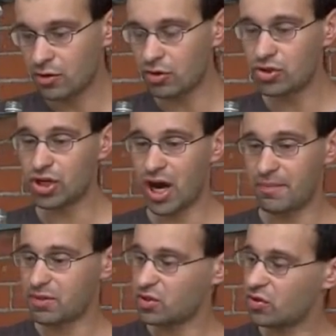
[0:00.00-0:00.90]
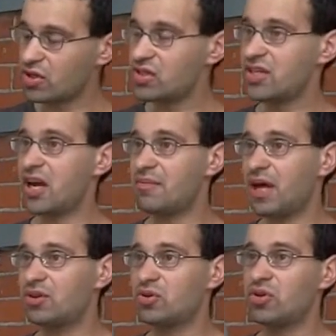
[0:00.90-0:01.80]
Good job, as you can see I'm
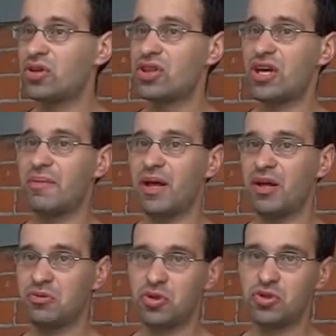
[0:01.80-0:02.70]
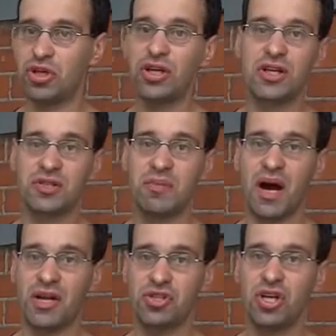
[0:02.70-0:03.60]
not doing that, but I don't drink as
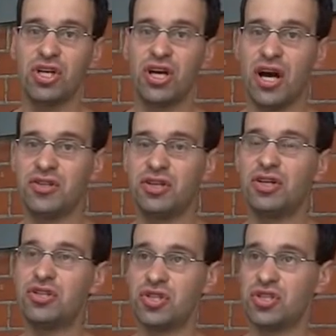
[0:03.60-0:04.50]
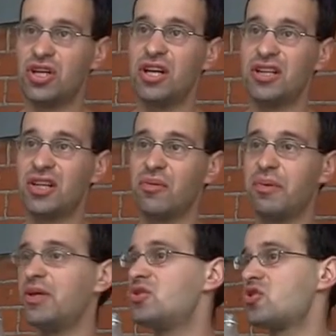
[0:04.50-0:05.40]
much. I drink just a little
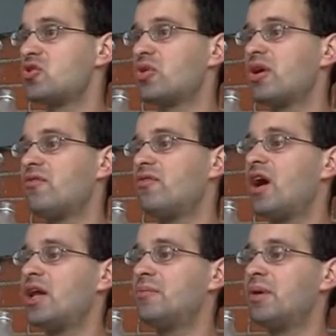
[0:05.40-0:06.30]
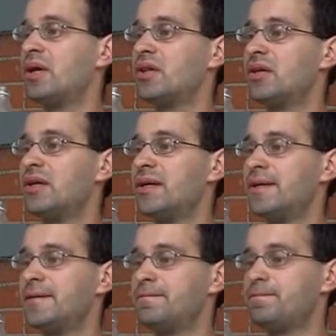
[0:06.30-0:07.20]
bit just to have fun, but
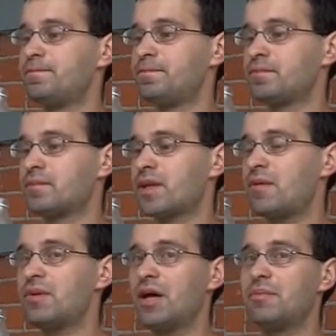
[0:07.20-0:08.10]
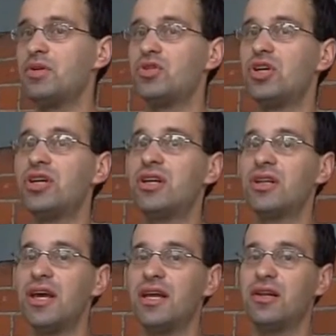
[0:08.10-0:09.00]
I'm not been
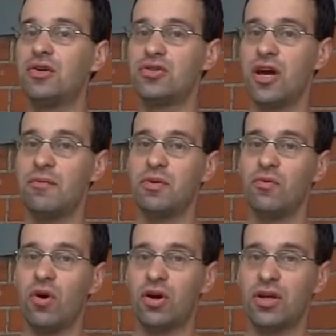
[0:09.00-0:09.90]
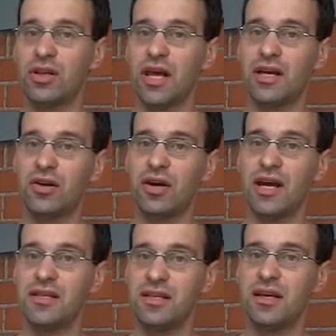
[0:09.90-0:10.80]
drinking lately because I've been working like
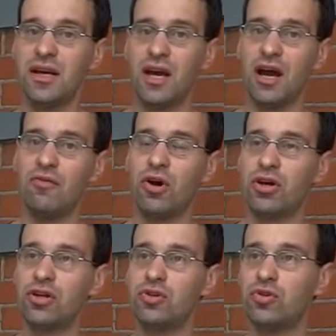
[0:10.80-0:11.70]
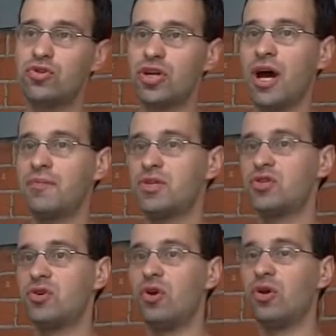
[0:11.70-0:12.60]
crazy. I work in two jobs
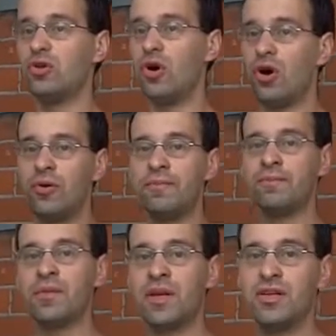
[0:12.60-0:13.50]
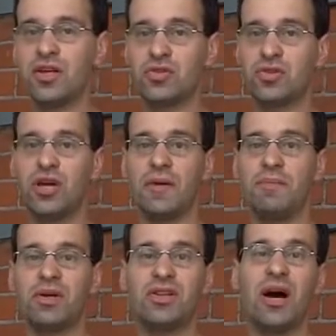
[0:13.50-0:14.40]
as you all know. And yesterday I
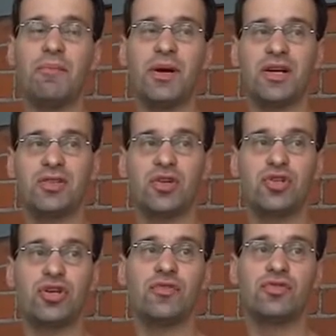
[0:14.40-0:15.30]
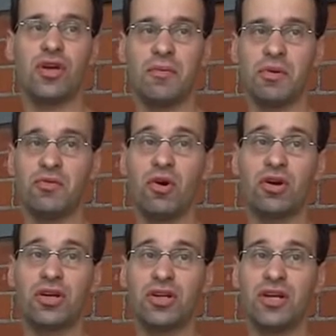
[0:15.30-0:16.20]
picked up extra shifts, so I've been
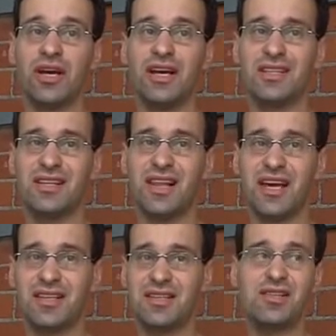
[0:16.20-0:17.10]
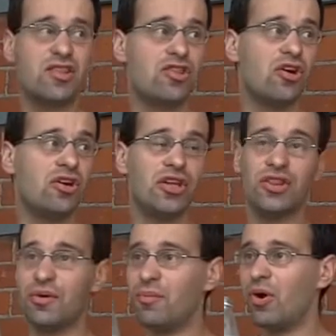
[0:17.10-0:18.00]
working till like 6.30
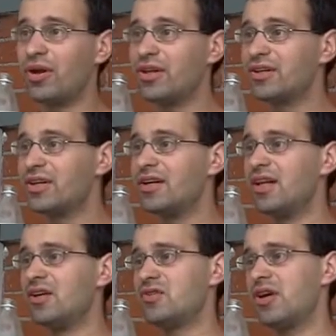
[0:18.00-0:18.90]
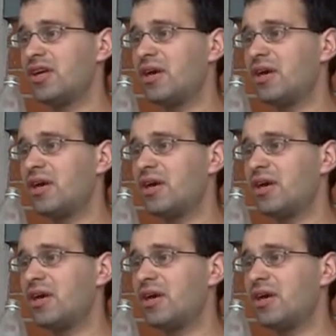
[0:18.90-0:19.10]
in the morning. So I